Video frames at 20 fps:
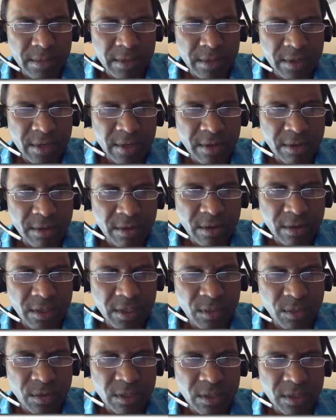Of course,
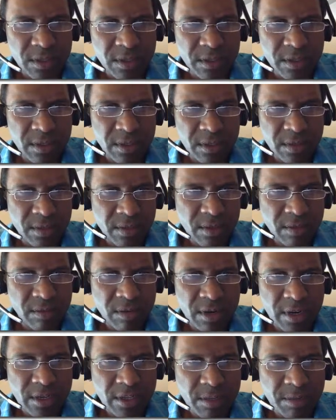now this is the
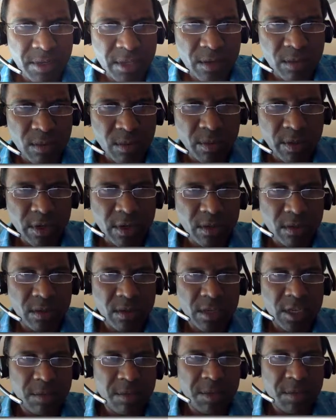raw HTML. What we're going to do
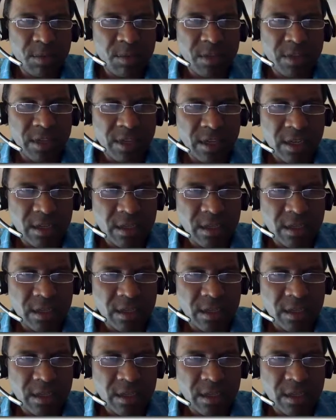is come up with the